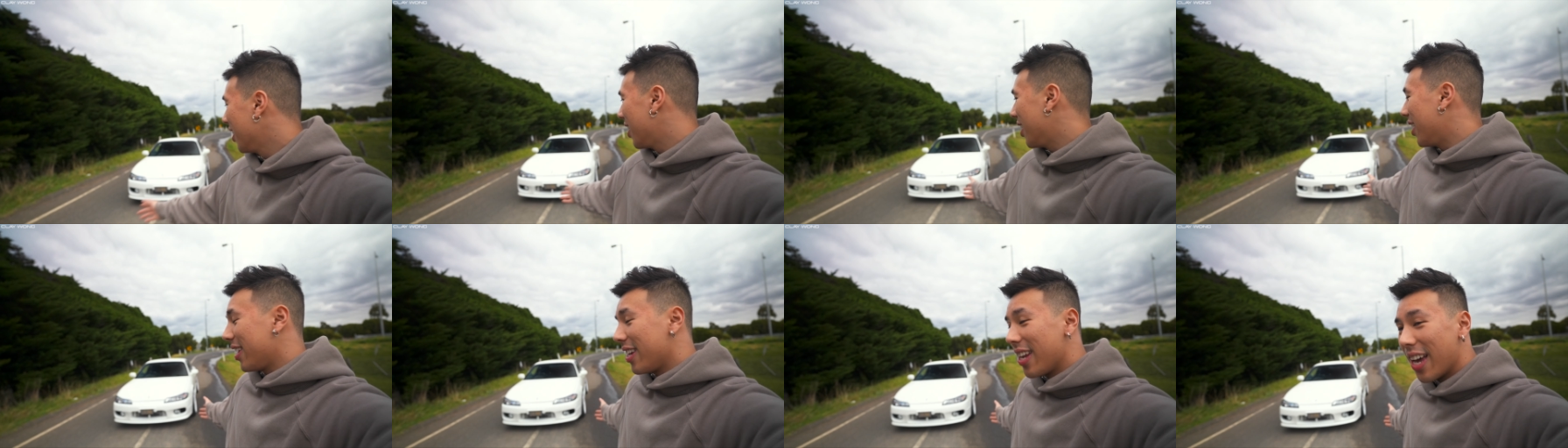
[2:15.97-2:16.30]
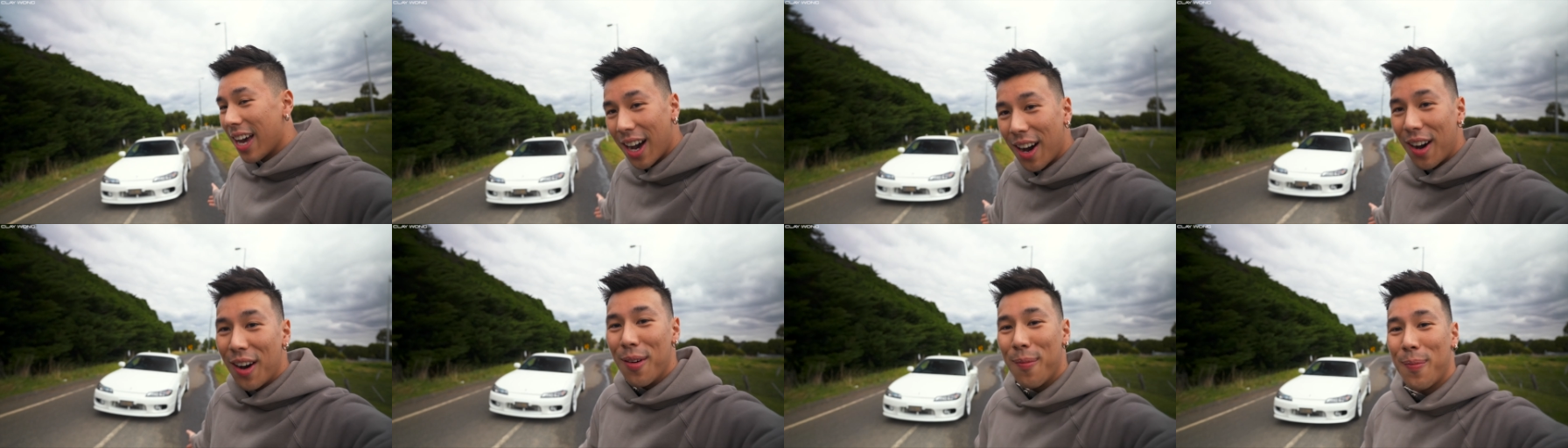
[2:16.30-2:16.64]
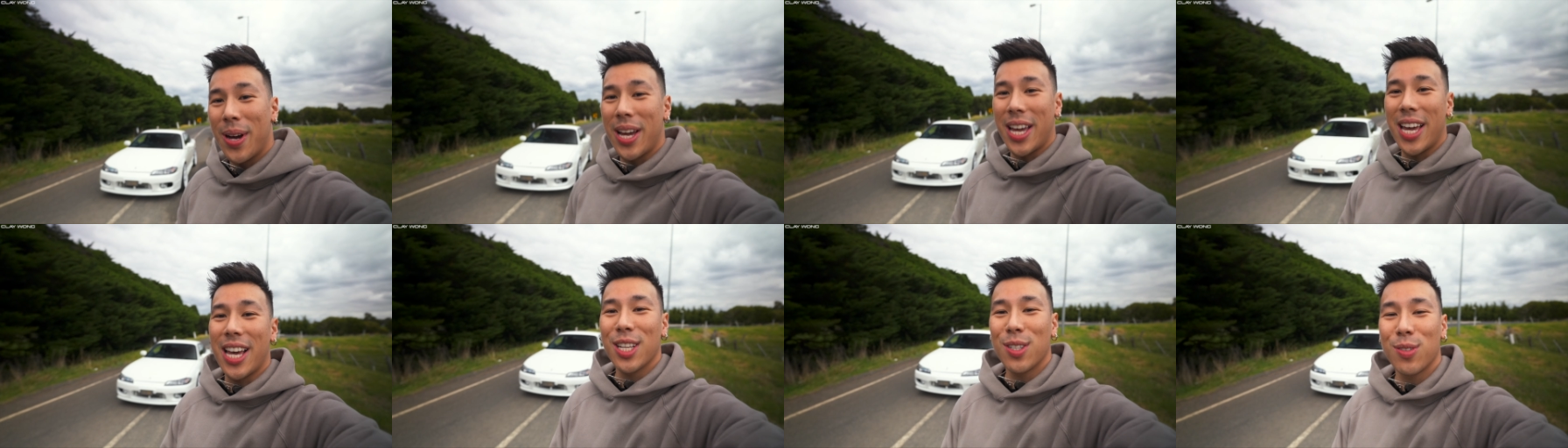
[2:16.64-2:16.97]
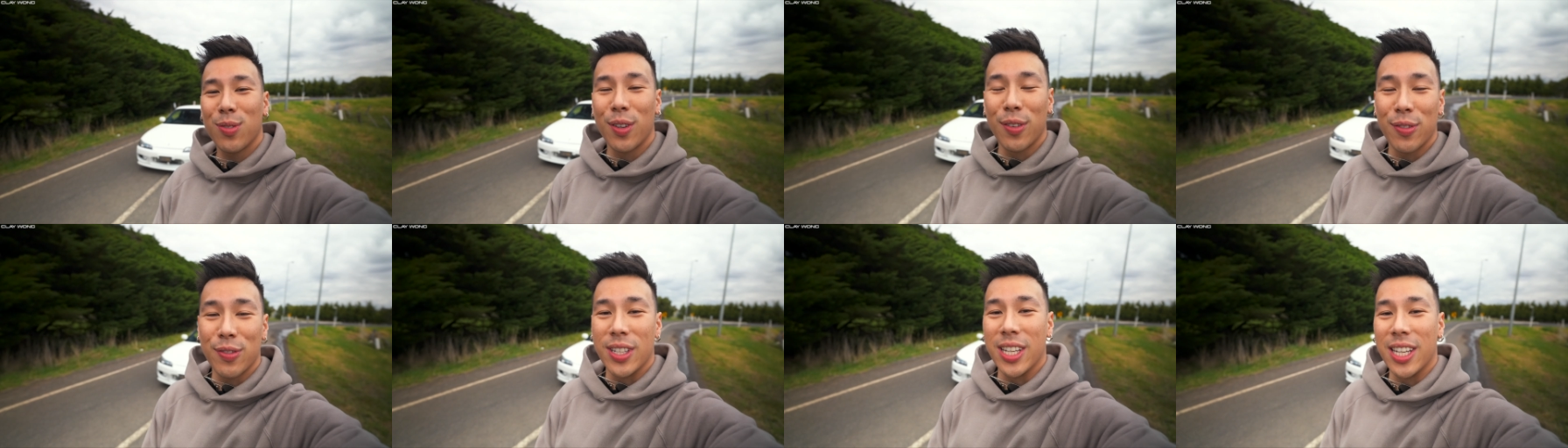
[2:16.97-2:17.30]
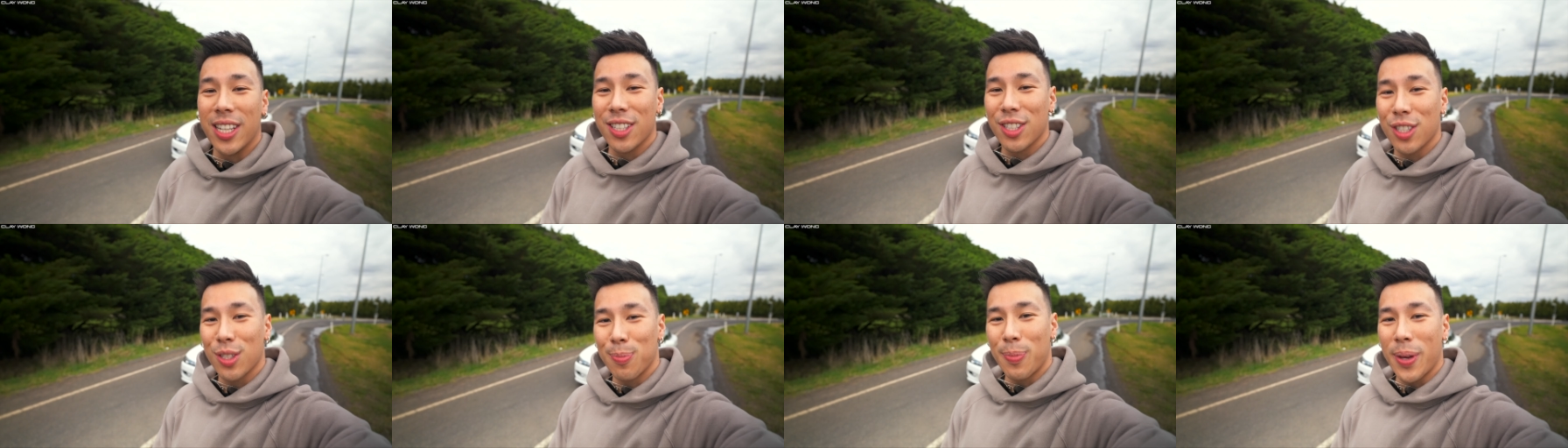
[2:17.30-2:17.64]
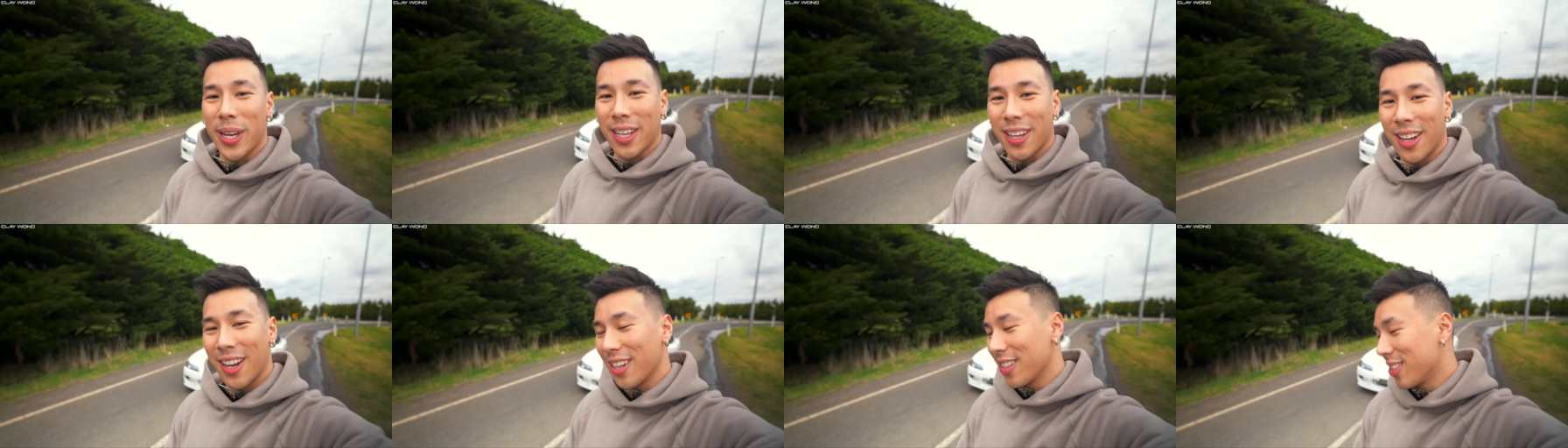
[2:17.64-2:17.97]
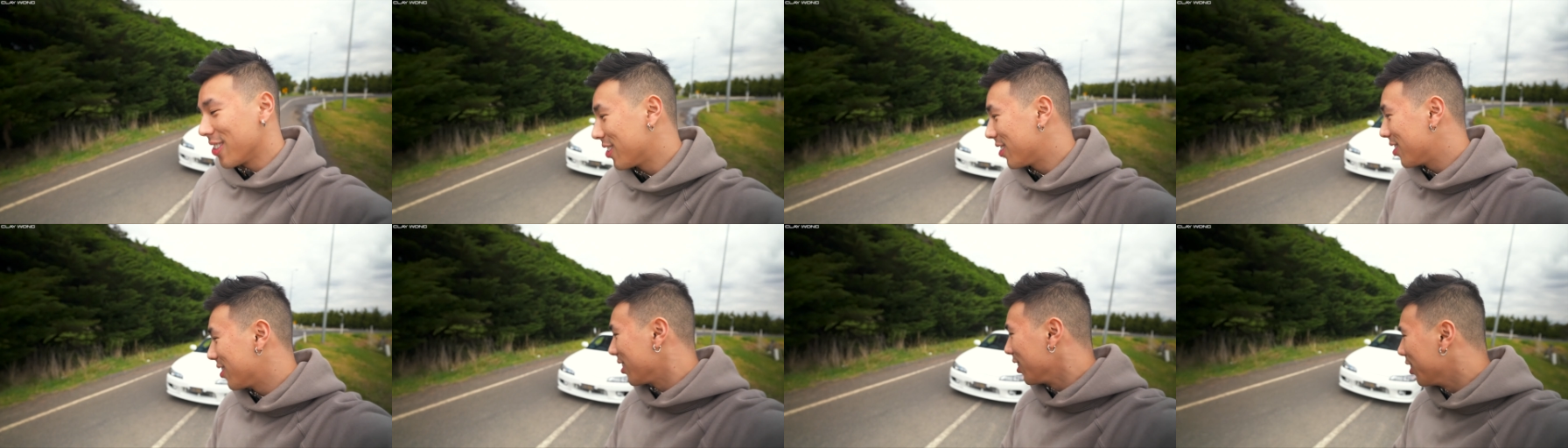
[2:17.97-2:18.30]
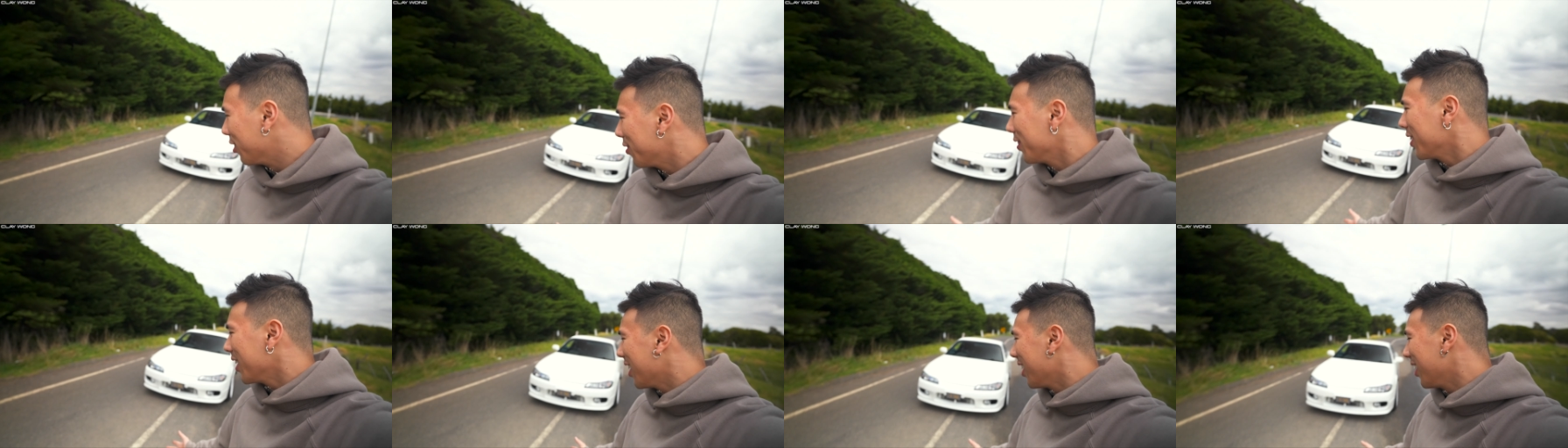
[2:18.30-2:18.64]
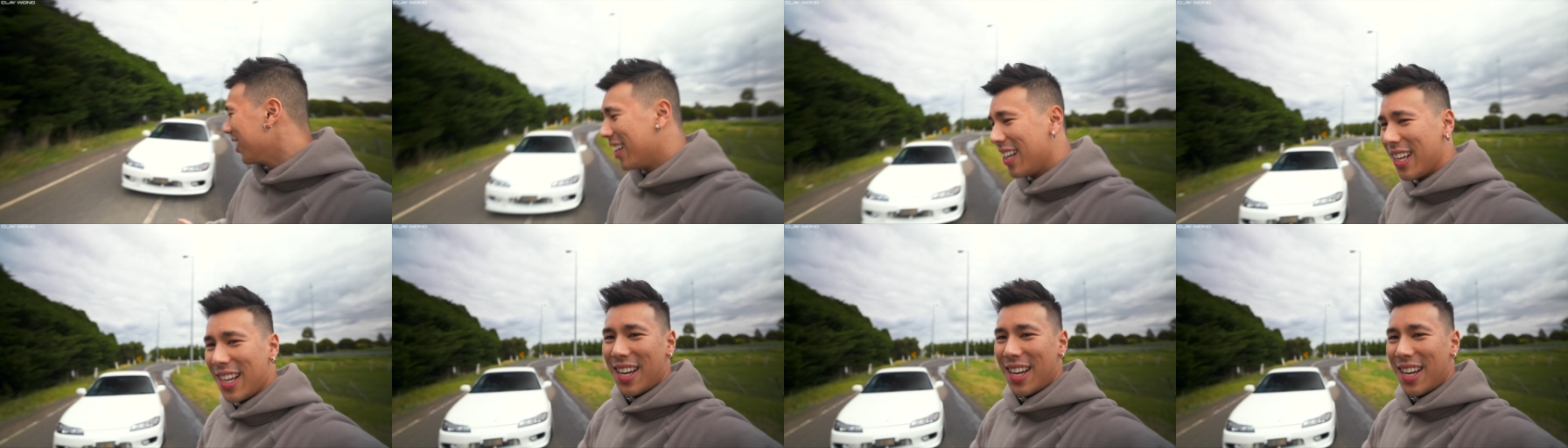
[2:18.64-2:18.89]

And now my S15 Spec R Silvia,